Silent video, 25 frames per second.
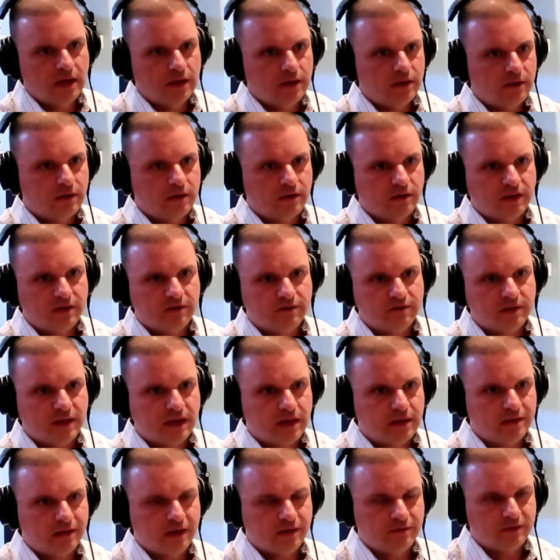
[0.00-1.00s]

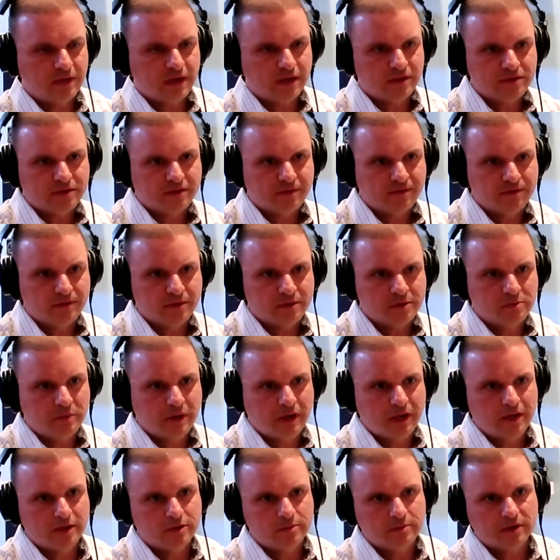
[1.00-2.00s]
touched the first
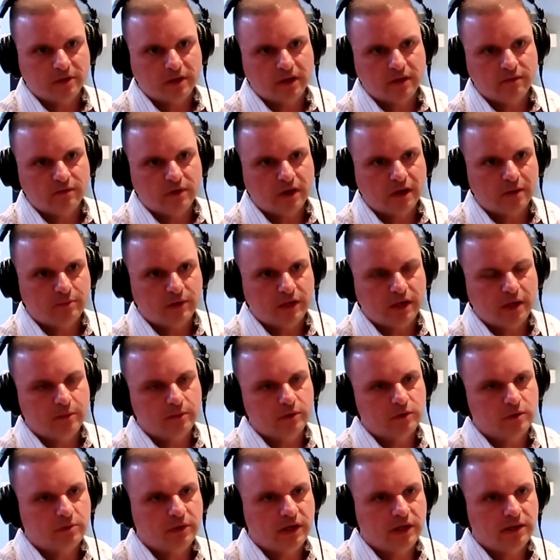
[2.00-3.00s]
page, but they've not been
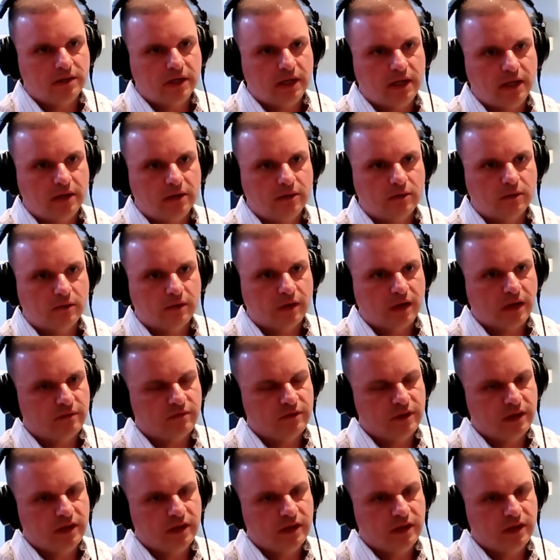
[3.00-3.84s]
able to maintain it, or they have